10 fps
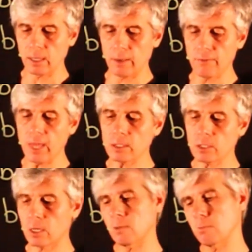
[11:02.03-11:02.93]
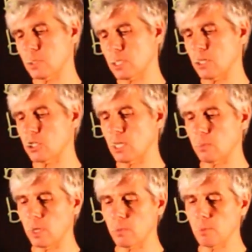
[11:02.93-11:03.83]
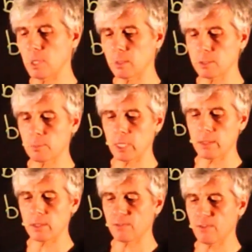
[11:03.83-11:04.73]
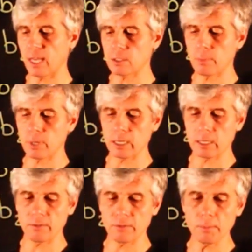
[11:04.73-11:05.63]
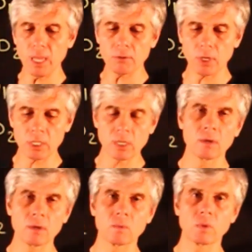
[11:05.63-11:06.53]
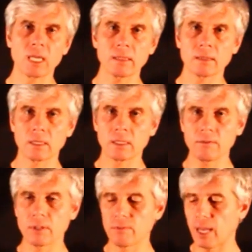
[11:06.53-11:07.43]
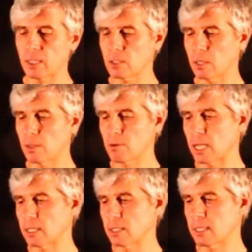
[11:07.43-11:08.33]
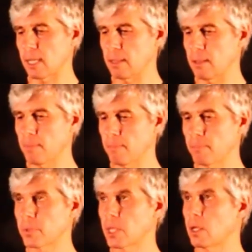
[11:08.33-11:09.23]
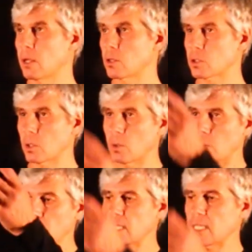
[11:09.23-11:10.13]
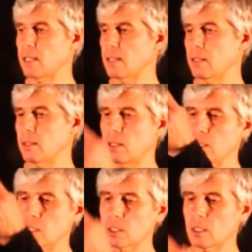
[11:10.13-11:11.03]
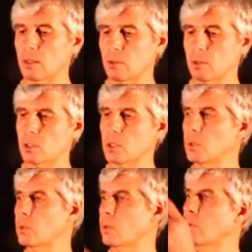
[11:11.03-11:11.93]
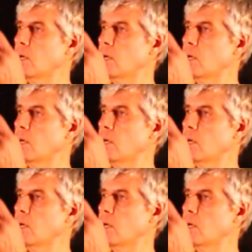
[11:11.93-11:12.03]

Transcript: a vector such that when we multiply this vector by a given matrix, we get the given vector in the right-hand side. So we see that these two